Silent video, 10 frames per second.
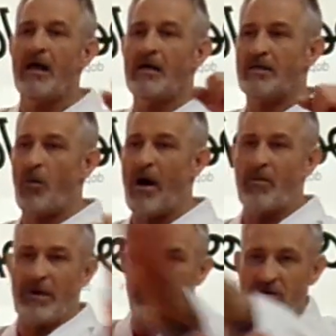one
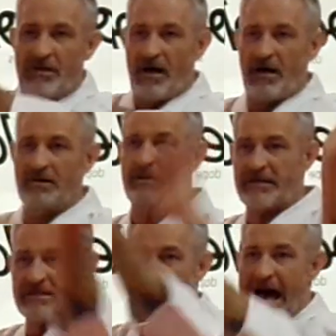where you do the
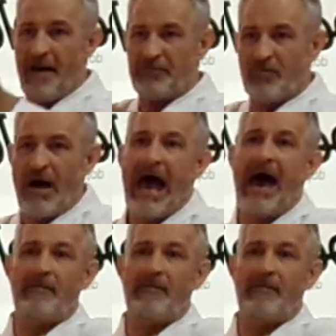slap, grab,